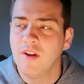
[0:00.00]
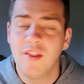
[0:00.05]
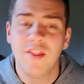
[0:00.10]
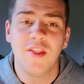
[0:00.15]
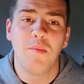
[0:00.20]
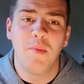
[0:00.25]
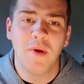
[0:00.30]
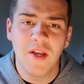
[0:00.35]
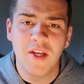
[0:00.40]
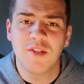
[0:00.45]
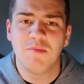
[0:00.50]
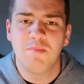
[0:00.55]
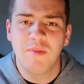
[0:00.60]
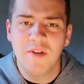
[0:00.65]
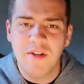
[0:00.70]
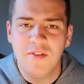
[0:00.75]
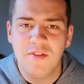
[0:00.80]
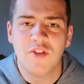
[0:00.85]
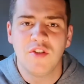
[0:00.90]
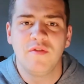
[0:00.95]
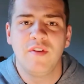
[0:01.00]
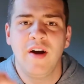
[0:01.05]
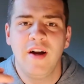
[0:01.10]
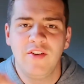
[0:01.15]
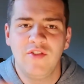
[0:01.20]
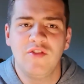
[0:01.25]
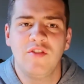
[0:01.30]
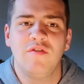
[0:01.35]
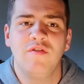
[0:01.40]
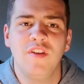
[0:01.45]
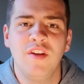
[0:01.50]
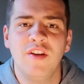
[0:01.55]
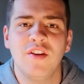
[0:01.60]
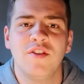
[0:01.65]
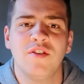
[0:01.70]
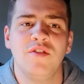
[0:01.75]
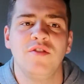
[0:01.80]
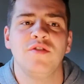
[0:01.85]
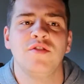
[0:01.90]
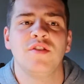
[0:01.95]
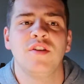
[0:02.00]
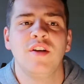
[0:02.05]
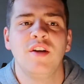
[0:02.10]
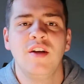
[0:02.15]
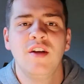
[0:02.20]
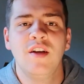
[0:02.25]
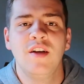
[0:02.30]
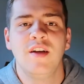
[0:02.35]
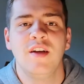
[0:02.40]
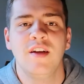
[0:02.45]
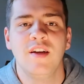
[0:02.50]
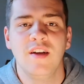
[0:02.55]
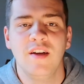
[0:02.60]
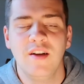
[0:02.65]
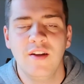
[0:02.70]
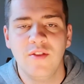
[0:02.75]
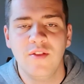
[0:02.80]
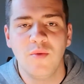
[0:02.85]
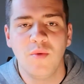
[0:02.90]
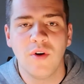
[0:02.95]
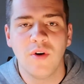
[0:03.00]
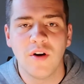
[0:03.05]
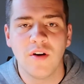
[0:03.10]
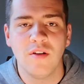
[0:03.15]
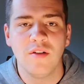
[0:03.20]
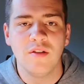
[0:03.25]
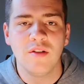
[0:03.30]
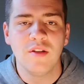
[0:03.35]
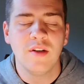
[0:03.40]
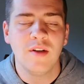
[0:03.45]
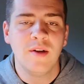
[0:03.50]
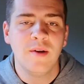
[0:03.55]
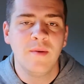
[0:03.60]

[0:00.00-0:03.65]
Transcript: the biggest builders of hydrogen vehicles in the world.